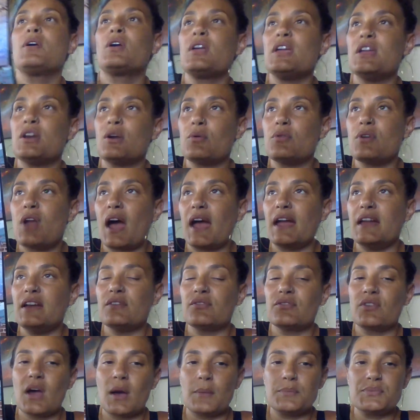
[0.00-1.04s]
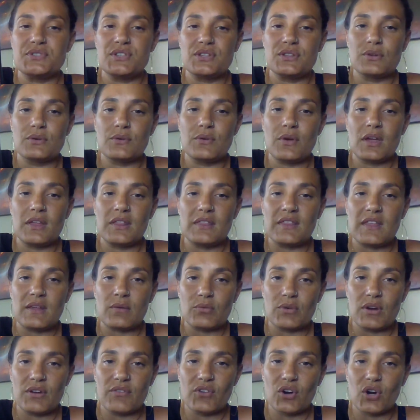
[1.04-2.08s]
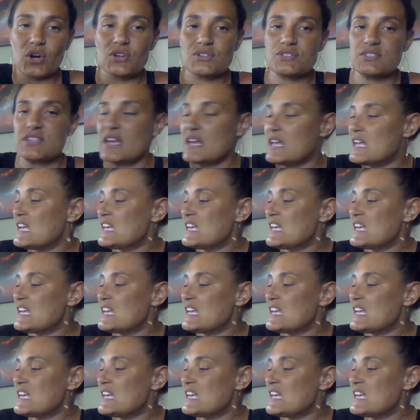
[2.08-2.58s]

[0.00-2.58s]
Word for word: you know, Nine of Cups in the, in the reverse.